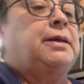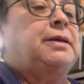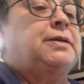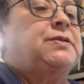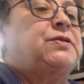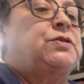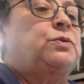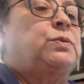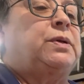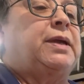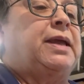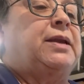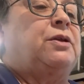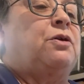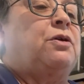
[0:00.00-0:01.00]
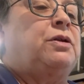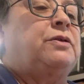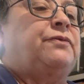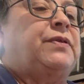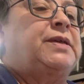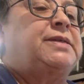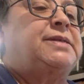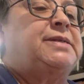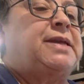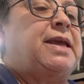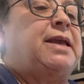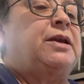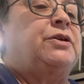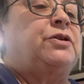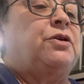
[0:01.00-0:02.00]
So we'll get all of this
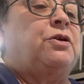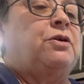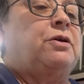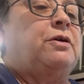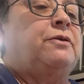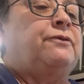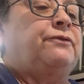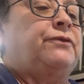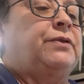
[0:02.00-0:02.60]
taken off.